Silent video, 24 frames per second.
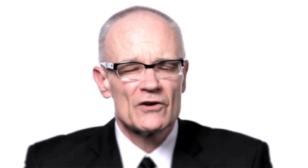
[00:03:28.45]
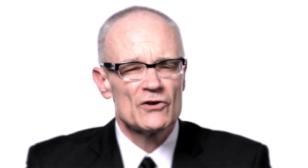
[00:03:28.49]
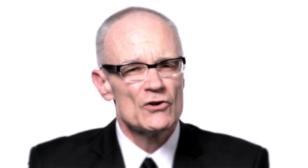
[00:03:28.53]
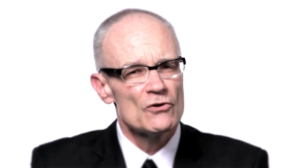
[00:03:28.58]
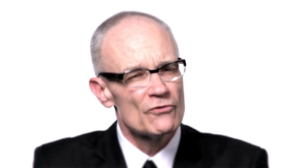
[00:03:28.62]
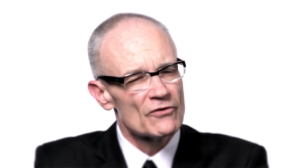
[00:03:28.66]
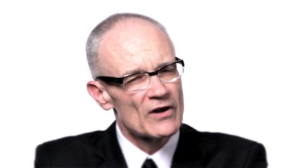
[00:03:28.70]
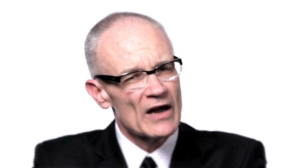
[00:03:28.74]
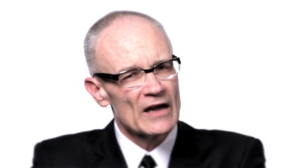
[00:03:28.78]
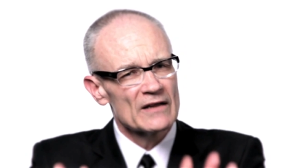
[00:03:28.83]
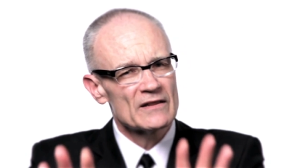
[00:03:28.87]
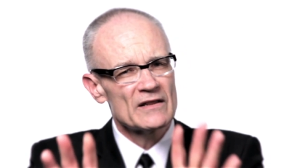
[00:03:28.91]

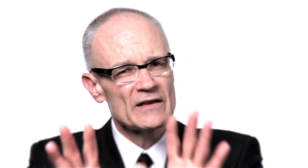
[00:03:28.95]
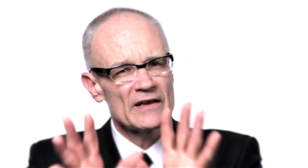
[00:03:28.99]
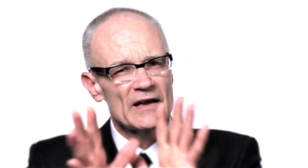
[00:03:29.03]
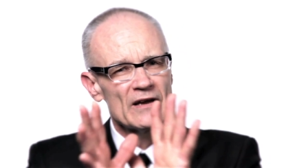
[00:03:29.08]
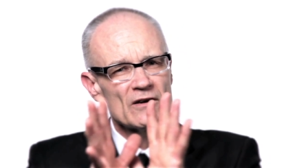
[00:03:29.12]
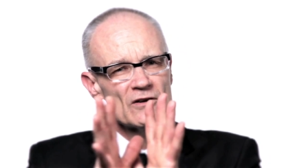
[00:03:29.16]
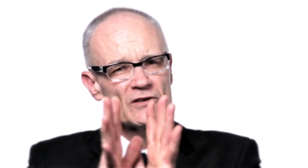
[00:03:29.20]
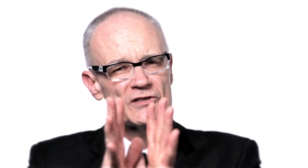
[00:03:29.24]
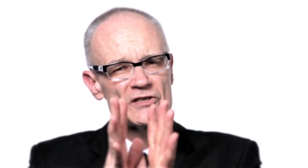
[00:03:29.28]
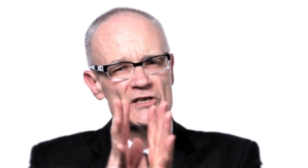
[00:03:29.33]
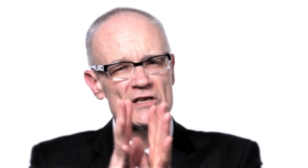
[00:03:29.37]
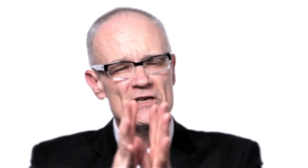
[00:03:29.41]
You've got the
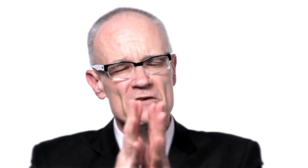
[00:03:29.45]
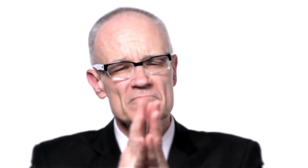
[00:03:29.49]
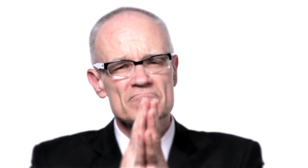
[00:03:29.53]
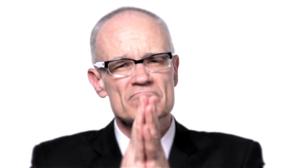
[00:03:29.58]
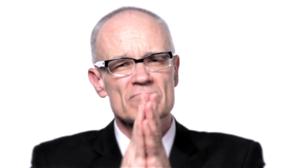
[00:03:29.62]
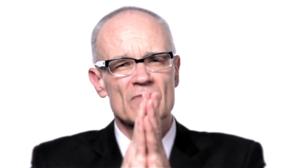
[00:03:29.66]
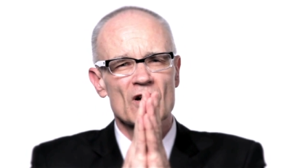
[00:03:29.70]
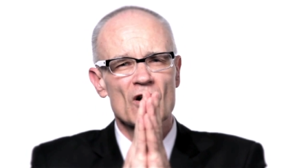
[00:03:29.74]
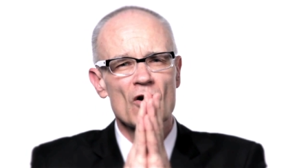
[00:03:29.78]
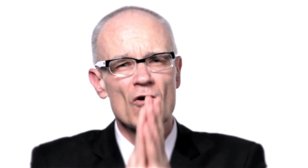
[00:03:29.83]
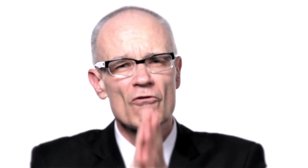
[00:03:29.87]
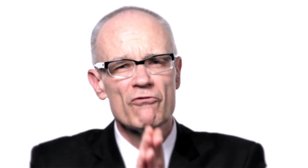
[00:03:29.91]
energy,
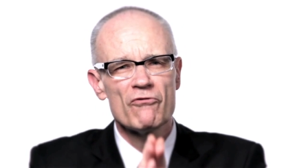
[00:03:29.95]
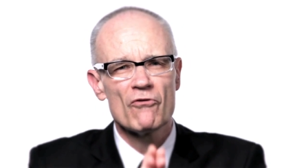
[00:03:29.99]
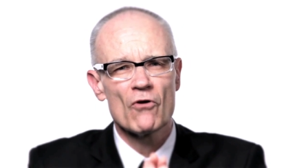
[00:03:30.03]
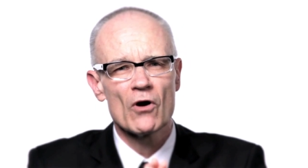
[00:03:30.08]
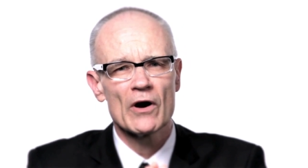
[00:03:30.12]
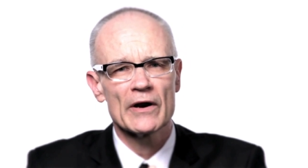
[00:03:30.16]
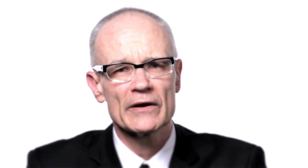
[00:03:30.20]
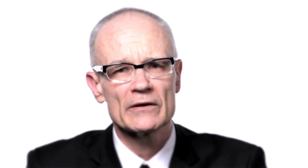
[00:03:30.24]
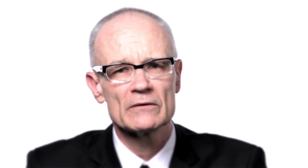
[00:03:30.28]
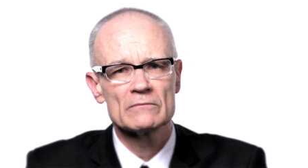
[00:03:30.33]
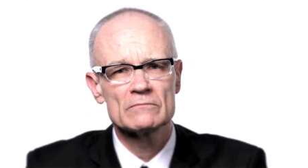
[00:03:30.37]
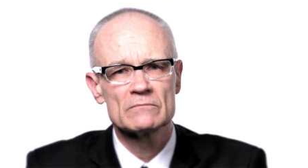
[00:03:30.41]
go
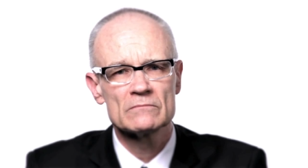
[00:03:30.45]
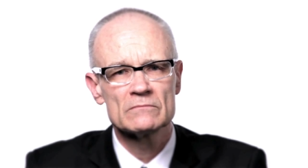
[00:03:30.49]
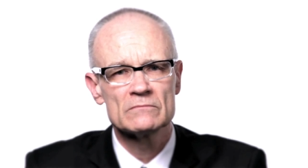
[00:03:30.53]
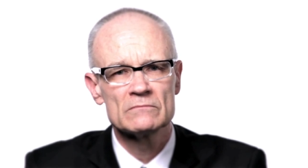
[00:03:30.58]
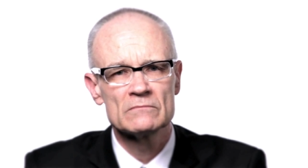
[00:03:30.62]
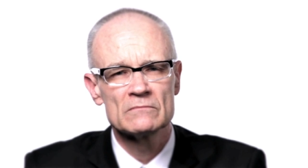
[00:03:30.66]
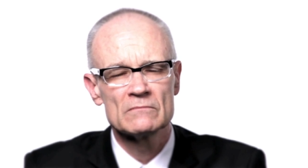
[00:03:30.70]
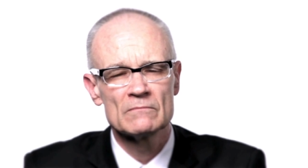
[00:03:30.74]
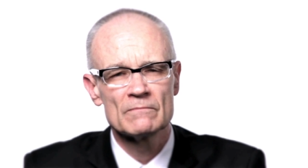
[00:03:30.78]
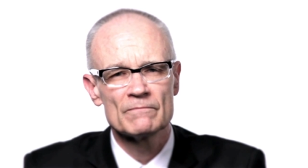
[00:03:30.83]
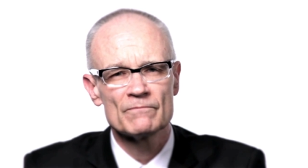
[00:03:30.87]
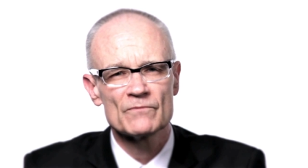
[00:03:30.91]
for it.
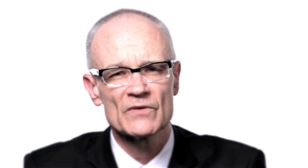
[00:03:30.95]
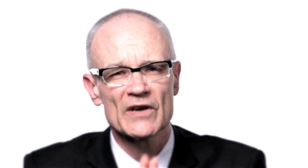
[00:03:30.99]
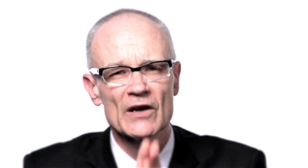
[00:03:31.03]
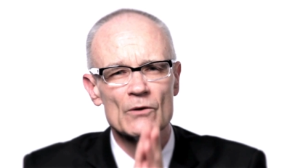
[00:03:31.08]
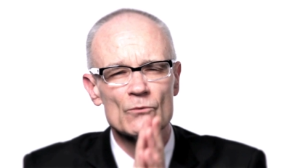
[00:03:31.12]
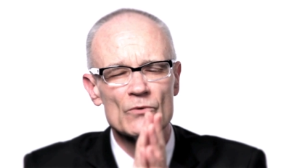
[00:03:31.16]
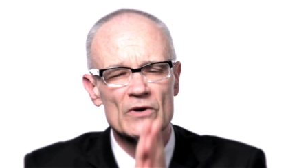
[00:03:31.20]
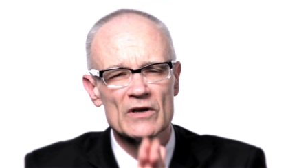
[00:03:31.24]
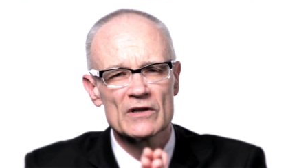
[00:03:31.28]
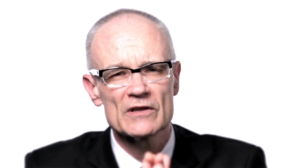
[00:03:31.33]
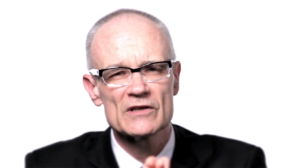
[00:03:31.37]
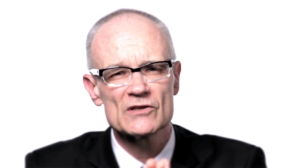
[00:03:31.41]

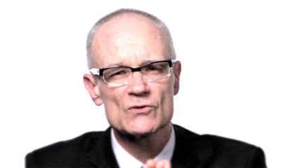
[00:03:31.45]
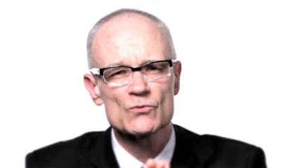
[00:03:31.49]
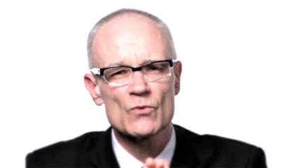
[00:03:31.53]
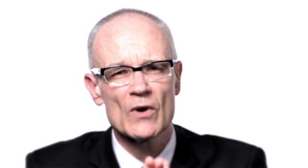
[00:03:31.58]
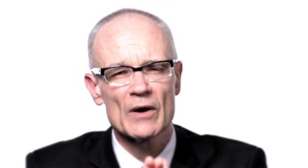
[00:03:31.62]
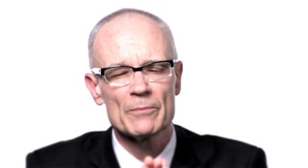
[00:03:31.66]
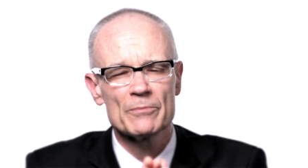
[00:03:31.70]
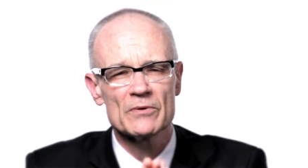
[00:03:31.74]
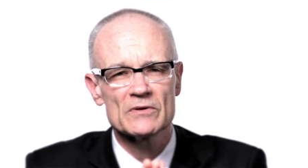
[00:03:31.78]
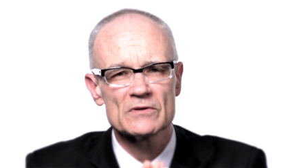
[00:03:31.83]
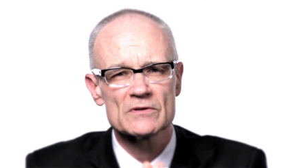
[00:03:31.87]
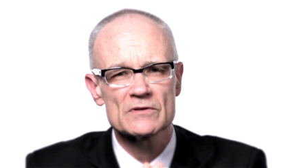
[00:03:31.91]
Get rid of these
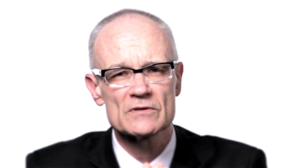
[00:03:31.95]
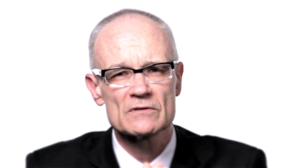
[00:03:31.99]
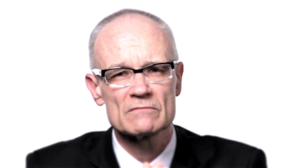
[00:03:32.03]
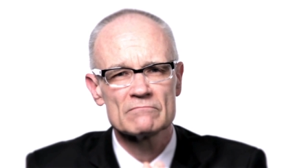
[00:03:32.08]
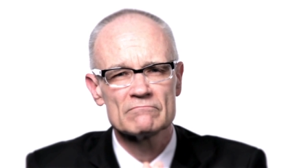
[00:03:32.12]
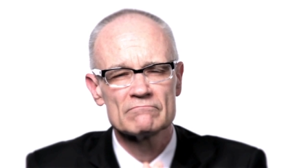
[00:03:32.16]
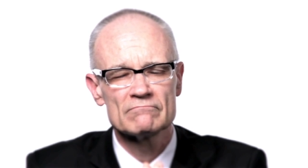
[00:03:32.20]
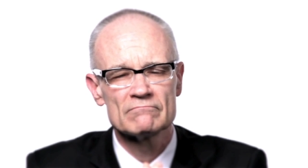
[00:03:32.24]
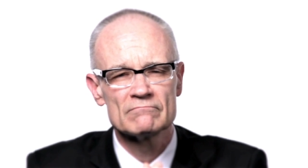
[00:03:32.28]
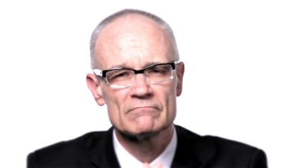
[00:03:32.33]
weapons.